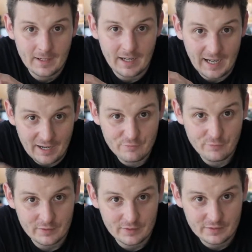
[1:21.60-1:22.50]

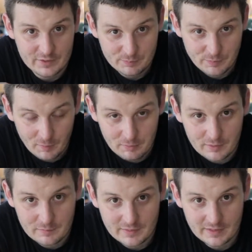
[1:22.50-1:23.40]
have this
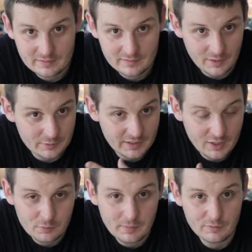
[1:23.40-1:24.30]
problem that, they
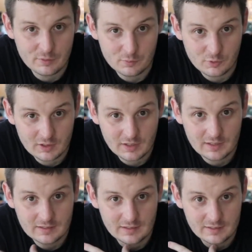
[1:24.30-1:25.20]
come back from
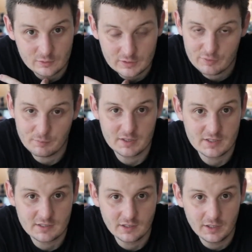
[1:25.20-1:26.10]
work, they don't have
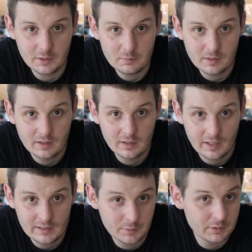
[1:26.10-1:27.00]
much time,
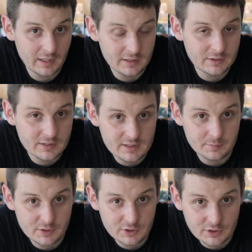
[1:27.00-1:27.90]
and they would like to eat
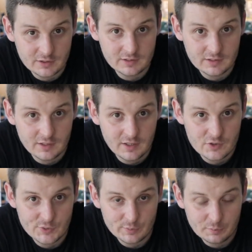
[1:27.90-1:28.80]
something good.
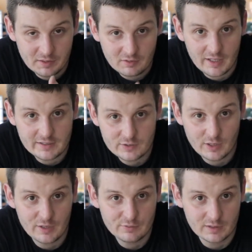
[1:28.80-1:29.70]
So it would be great to
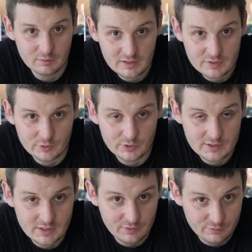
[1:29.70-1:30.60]
have a
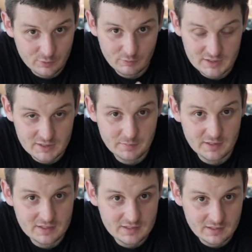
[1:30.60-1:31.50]
resource for
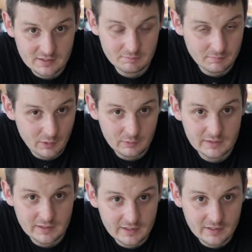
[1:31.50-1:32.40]
recipes that only
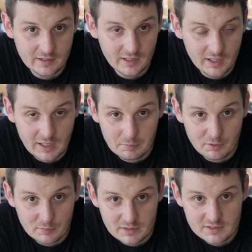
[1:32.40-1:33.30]
take a couple
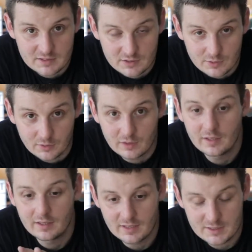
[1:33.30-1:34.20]
of minutes to do.
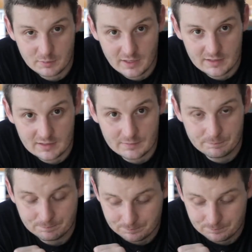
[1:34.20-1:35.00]
That's what I did.